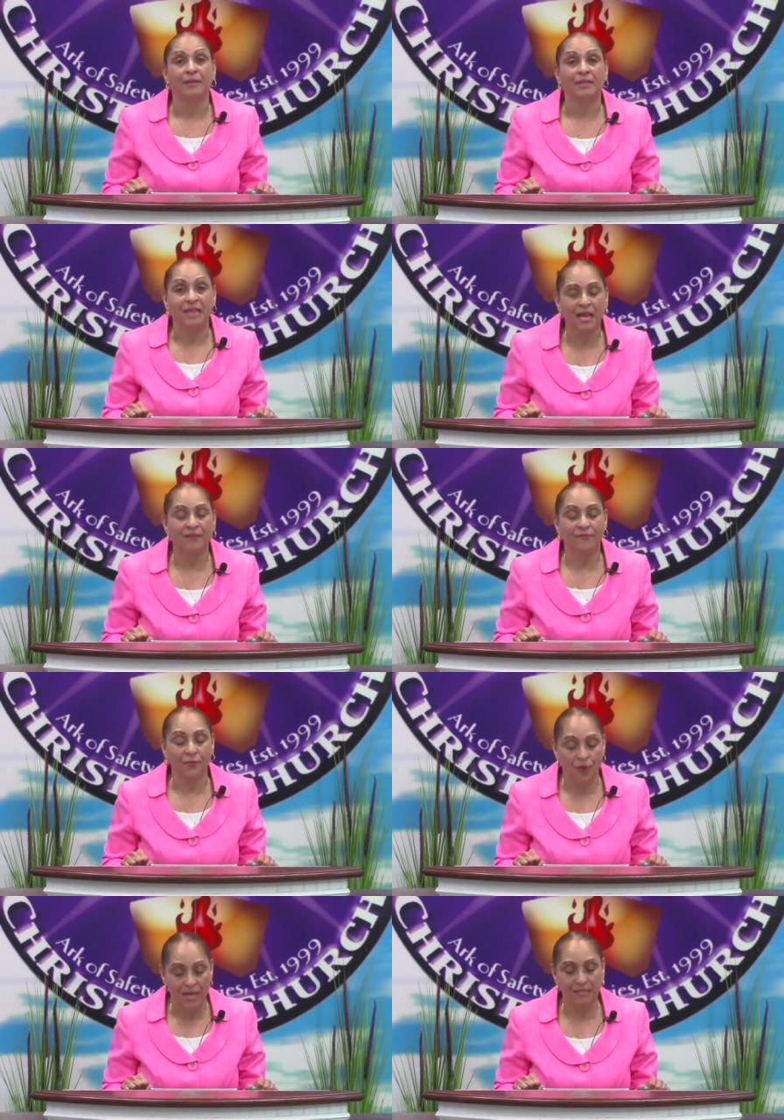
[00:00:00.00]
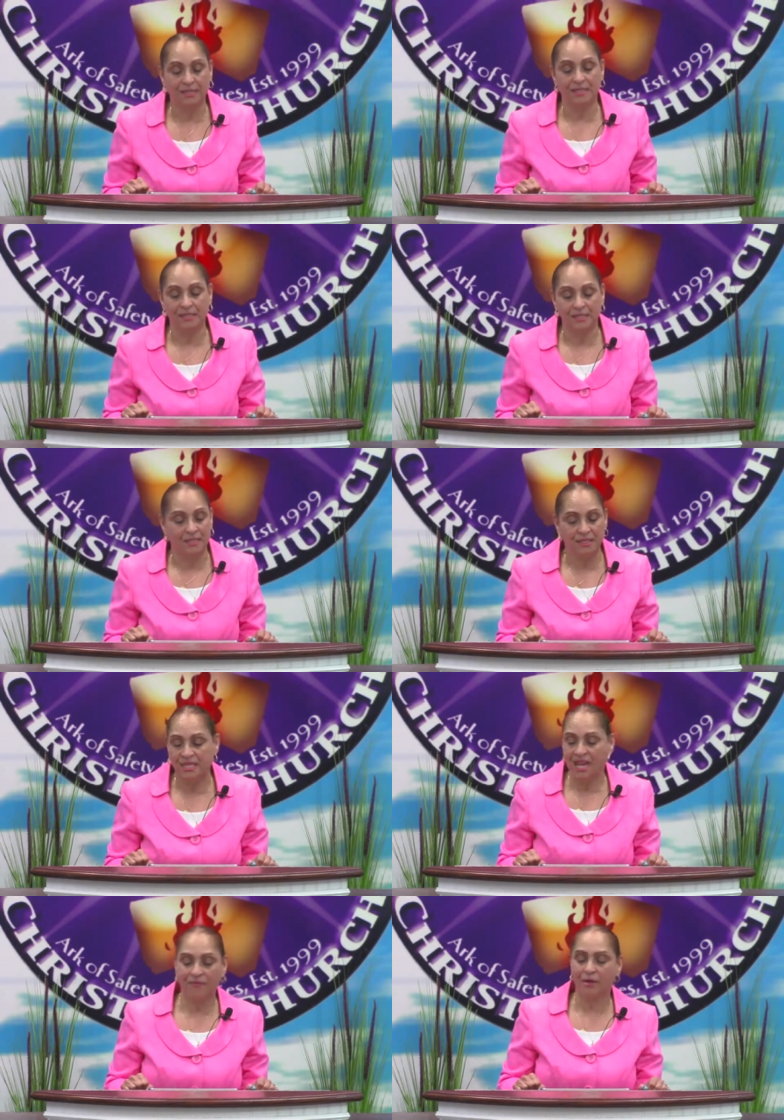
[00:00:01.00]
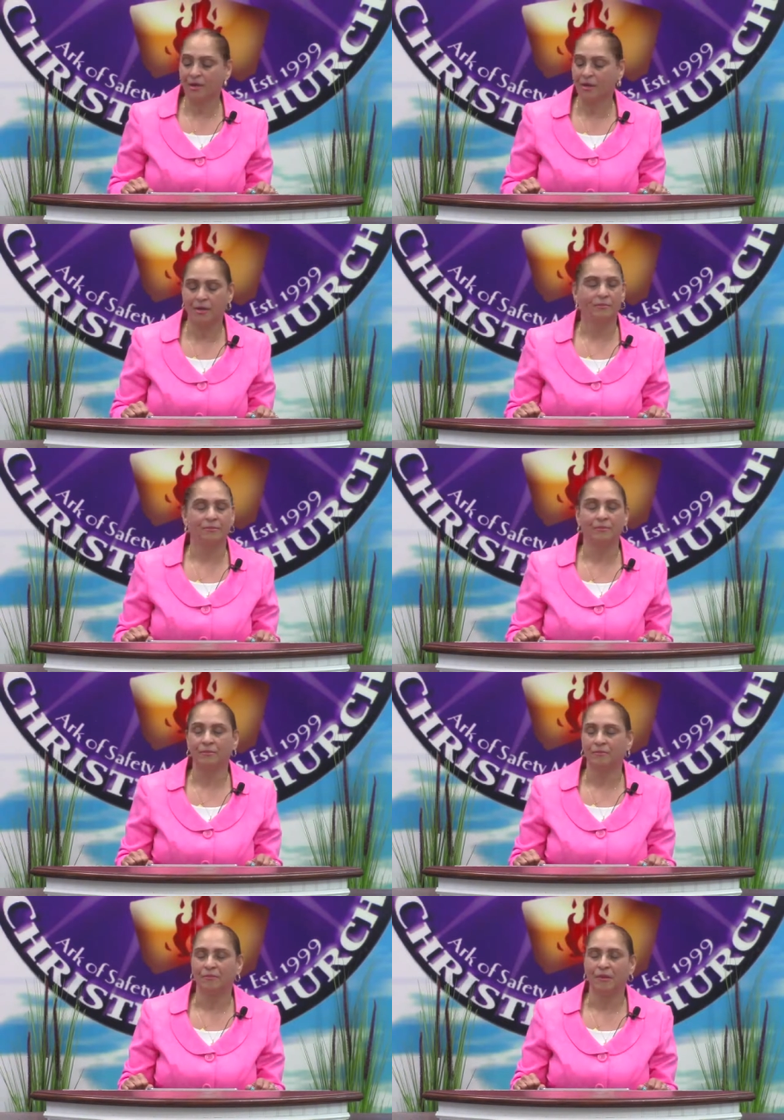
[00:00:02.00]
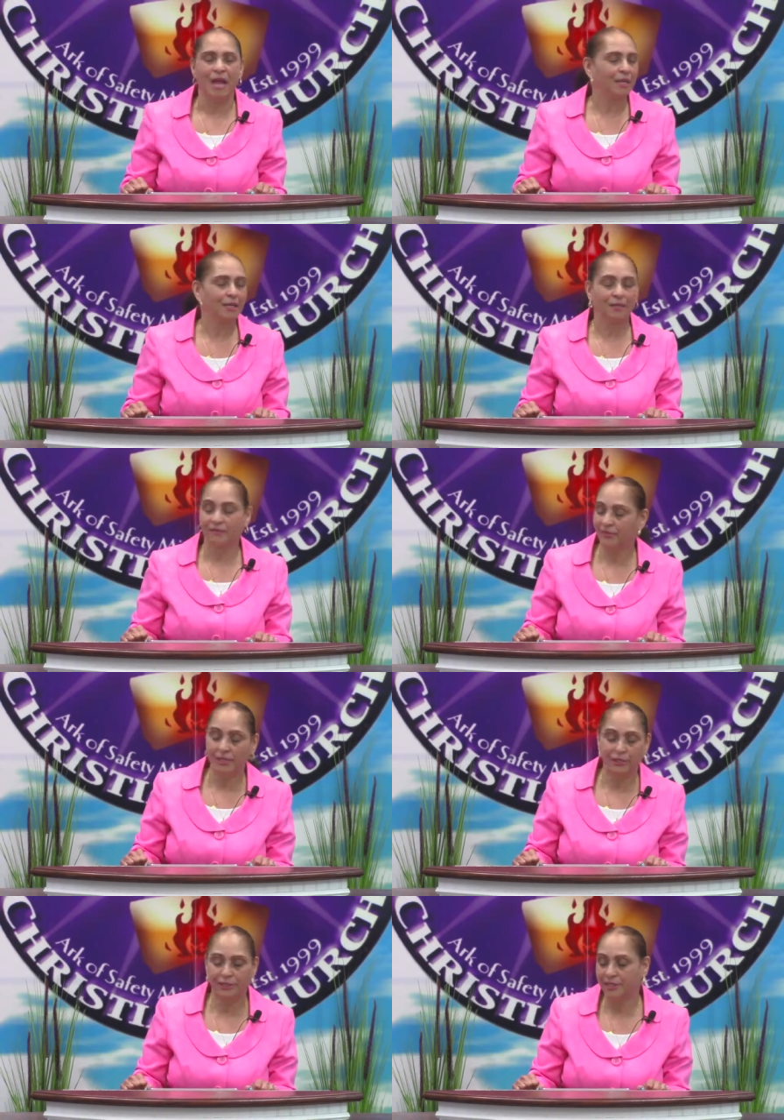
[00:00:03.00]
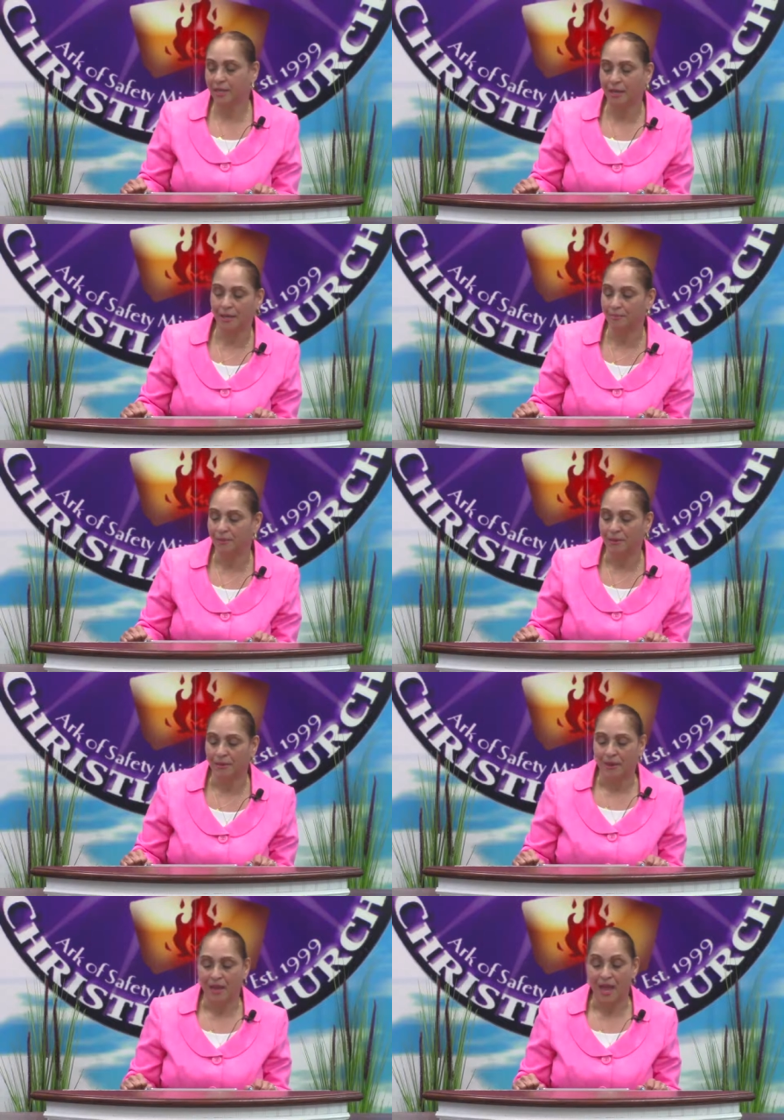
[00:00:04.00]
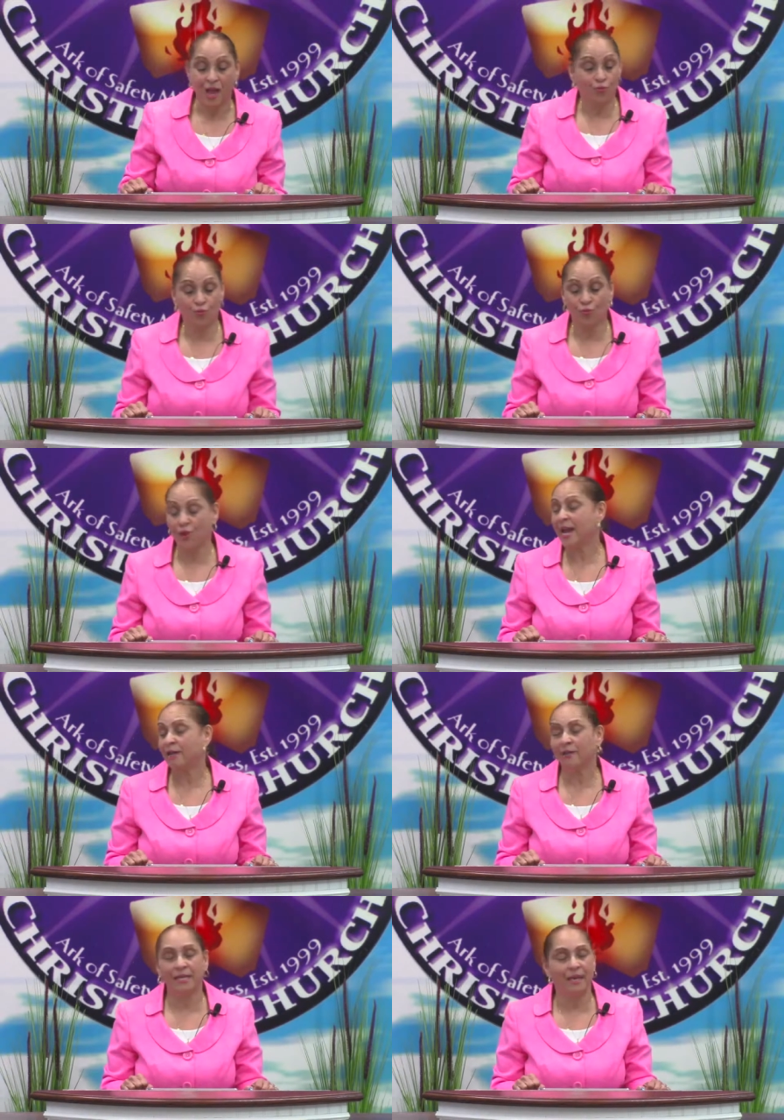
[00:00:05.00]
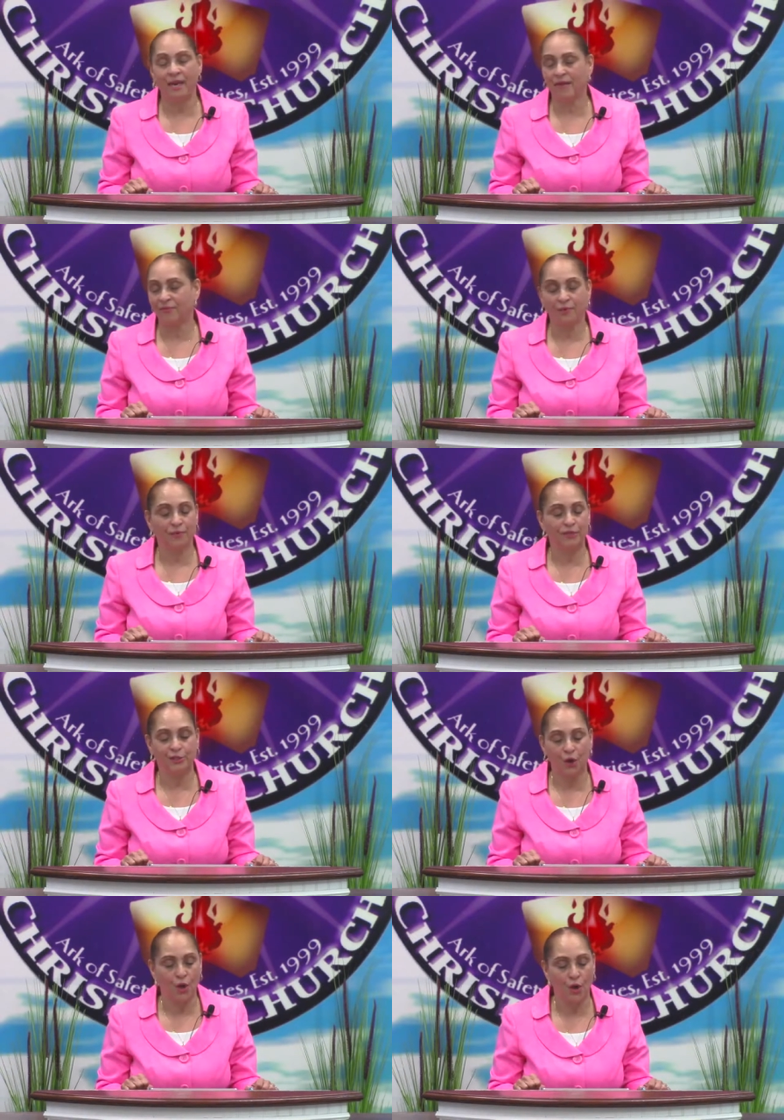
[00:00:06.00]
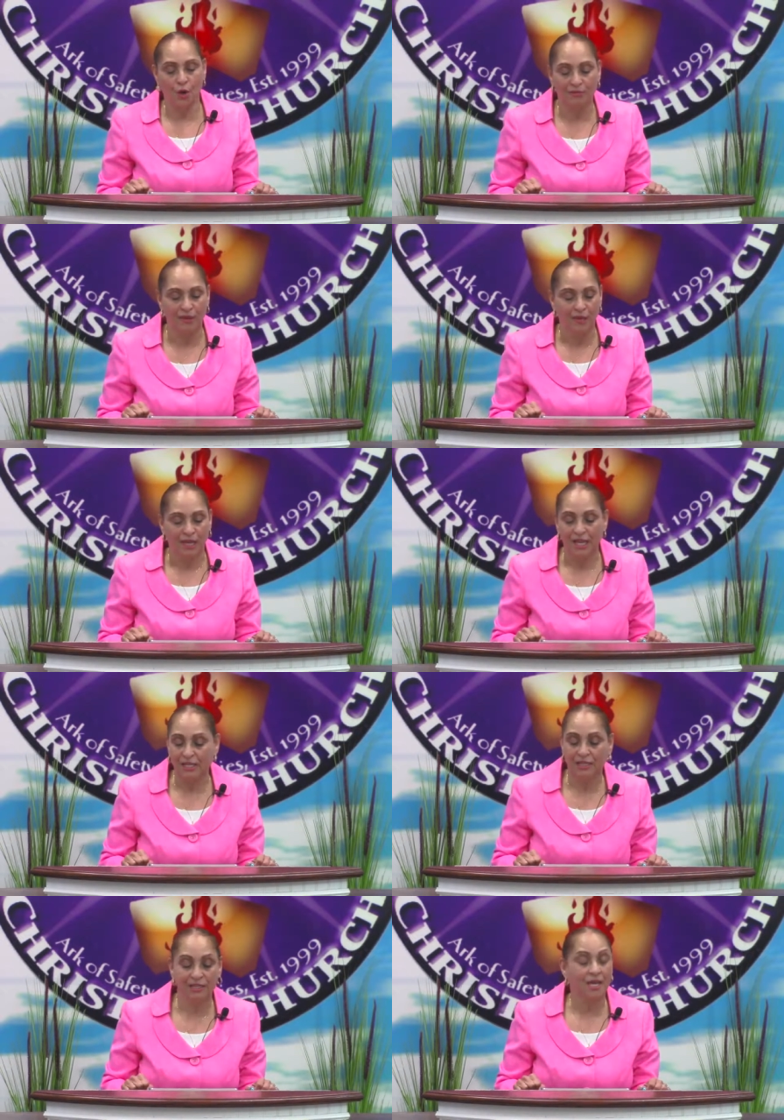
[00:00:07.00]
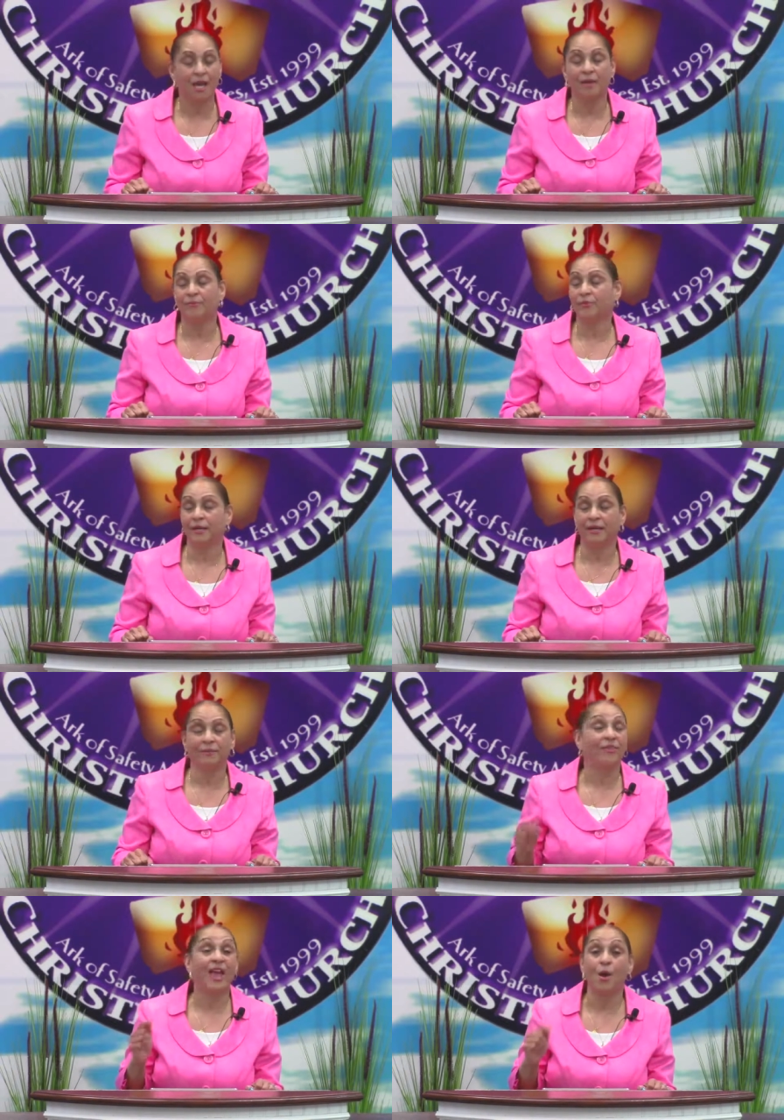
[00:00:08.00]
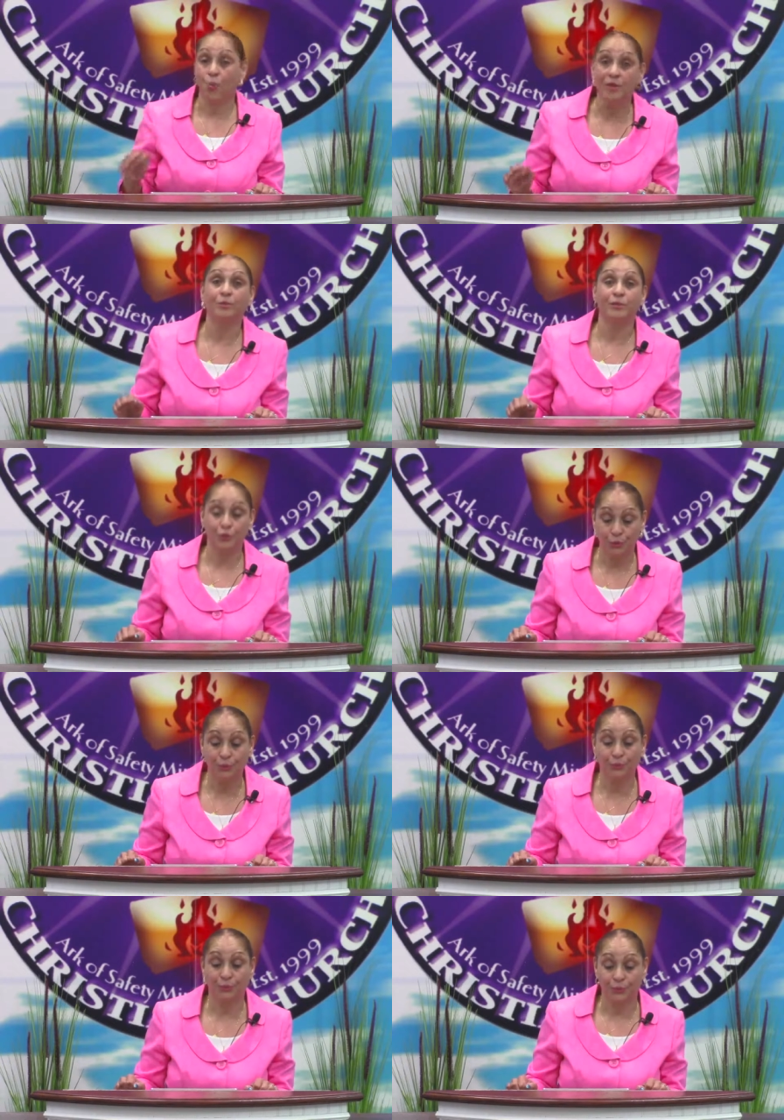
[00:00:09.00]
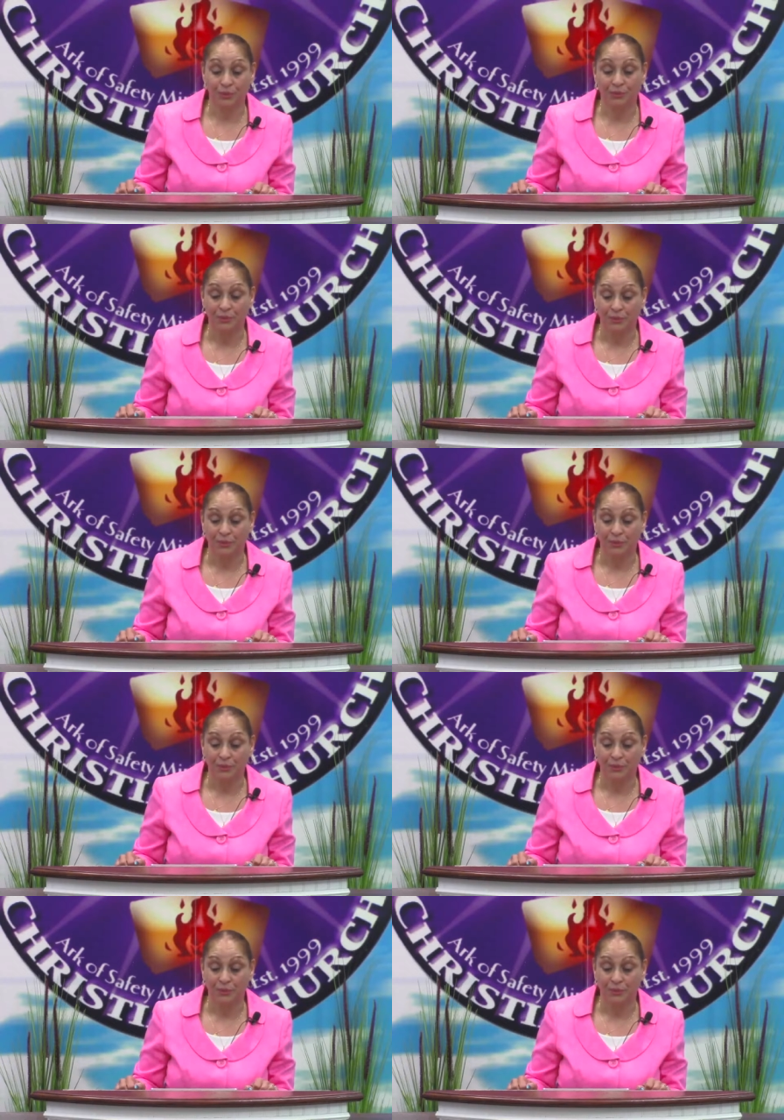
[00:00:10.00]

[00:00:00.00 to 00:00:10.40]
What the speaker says: Life crises never come at a convenient time and rarely ever resolve in a time frame that we would choose.